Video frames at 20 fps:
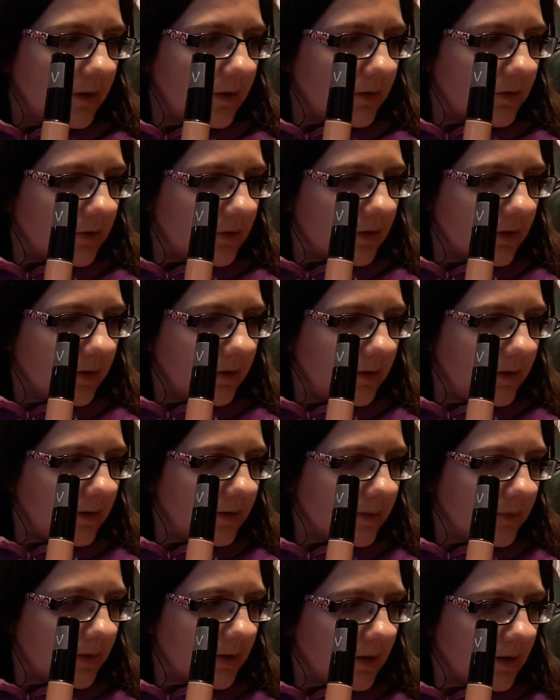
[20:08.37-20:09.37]
So
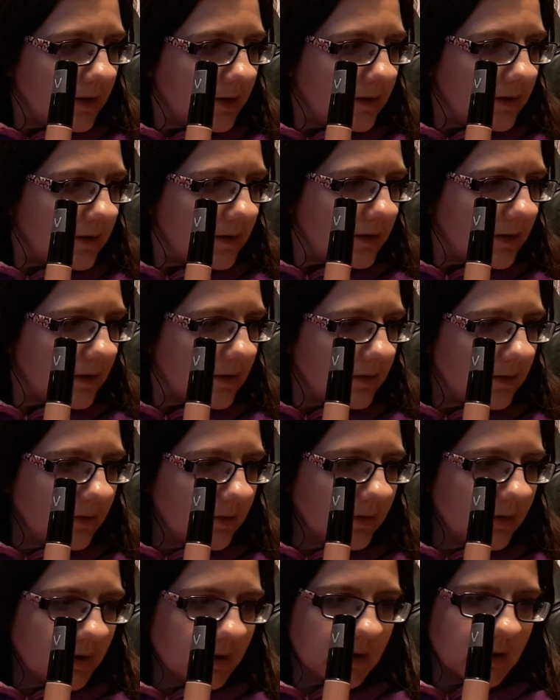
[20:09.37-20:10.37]
this one, it does
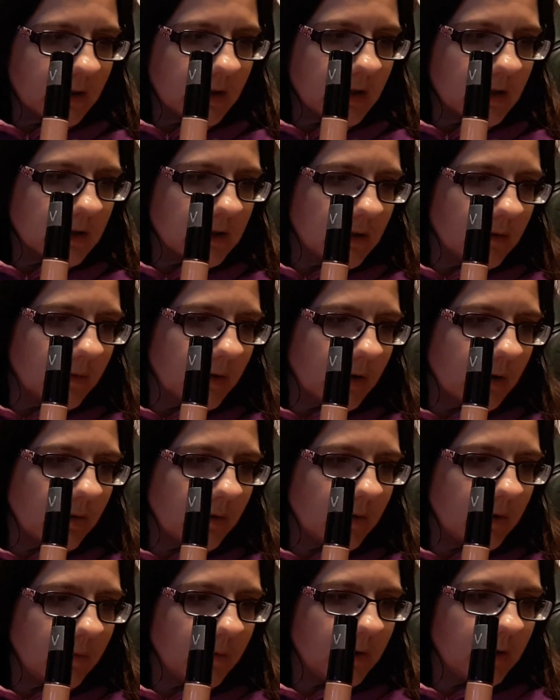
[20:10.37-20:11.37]
look like I actually
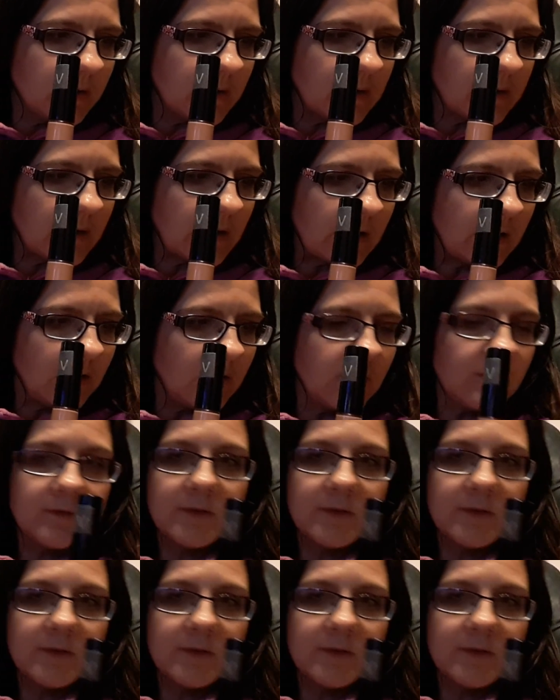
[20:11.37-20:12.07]
recorded what it started off